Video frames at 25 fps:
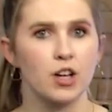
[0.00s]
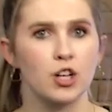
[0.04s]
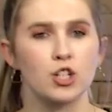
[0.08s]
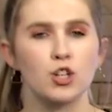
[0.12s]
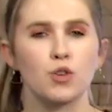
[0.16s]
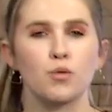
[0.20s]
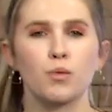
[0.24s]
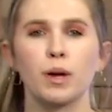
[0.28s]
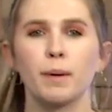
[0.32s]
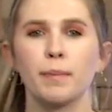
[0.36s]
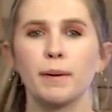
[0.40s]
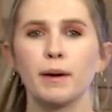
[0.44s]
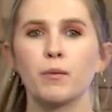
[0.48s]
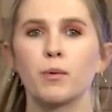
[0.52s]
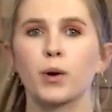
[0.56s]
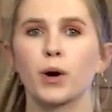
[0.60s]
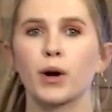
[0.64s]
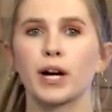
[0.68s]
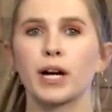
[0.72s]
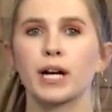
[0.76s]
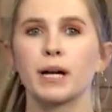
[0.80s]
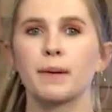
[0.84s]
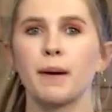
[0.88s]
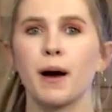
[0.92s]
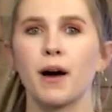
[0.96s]
Should we be
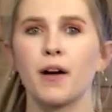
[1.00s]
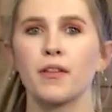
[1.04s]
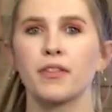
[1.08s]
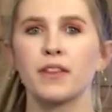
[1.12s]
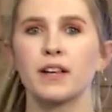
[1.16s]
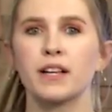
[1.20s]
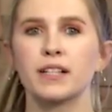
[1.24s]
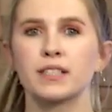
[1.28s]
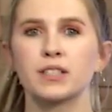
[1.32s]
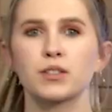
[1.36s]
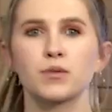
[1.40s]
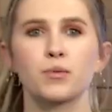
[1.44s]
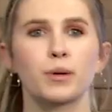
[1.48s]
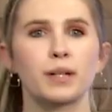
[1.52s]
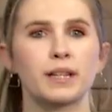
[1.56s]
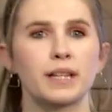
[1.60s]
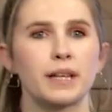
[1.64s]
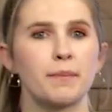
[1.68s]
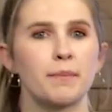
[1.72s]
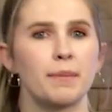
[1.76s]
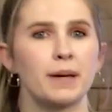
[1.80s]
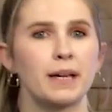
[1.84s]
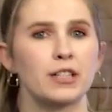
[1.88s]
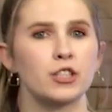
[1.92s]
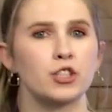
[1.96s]
worried about this with
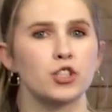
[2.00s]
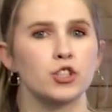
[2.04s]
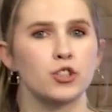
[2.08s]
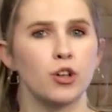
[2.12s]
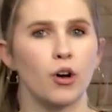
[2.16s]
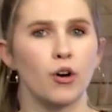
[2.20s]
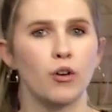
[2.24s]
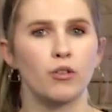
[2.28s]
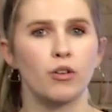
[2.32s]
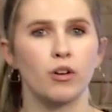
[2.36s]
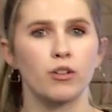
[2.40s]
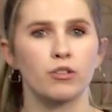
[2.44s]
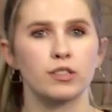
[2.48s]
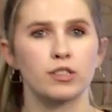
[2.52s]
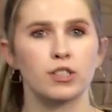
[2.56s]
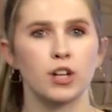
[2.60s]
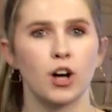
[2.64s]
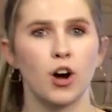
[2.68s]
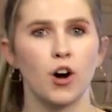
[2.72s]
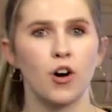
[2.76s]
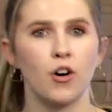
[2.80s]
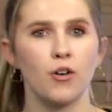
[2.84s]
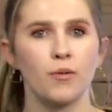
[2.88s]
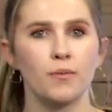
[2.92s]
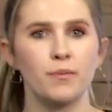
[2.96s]
it being so close to
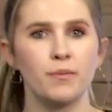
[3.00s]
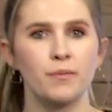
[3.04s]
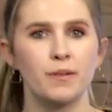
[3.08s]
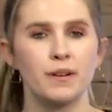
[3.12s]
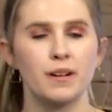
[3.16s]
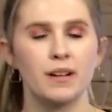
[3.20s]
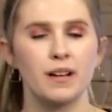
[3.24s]
home?